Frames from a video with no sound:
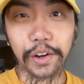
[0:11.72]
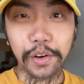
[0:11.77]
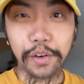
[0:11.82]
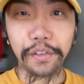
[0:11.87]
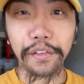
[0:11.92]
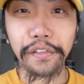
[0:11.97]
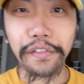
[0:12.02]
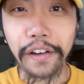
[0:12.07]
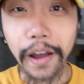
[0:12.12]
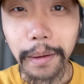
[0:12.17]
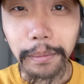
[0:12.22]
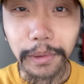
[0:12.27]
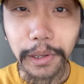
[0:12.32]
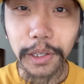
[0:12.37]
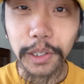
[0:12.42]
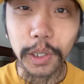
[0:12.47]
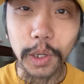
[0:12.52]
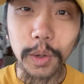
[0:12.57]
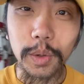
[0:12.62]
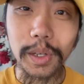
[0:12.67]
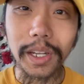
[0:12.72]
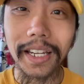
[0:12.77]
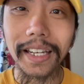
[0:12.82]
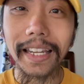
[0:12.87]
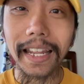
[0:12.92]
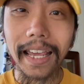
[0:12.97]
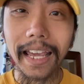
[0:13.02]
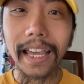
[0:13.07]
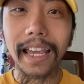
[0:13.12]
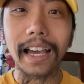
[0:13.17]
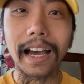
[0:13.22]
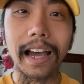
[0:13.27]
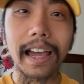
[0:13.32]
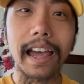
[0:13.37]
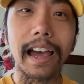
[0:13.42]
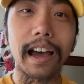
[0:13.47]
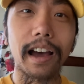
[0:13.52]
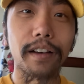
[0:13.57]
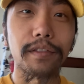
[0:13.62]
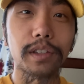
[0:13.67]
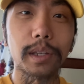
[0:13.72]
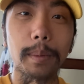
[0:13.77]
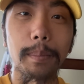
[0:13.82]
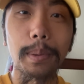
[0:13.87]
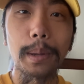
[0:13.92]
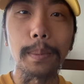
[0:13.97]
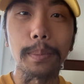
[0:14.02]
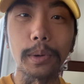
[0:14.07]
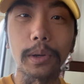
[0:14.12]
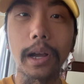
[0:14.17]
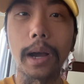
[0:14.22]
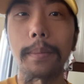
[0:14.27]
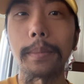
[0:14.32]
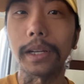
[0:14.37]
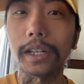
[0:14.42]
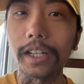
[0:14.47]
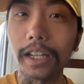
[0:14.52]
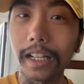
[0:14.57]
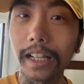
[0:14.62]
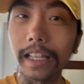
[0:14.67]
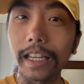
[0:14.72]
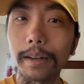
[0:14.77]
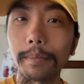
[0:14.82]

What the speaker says: Vancouver family. So today I have some people coming to clean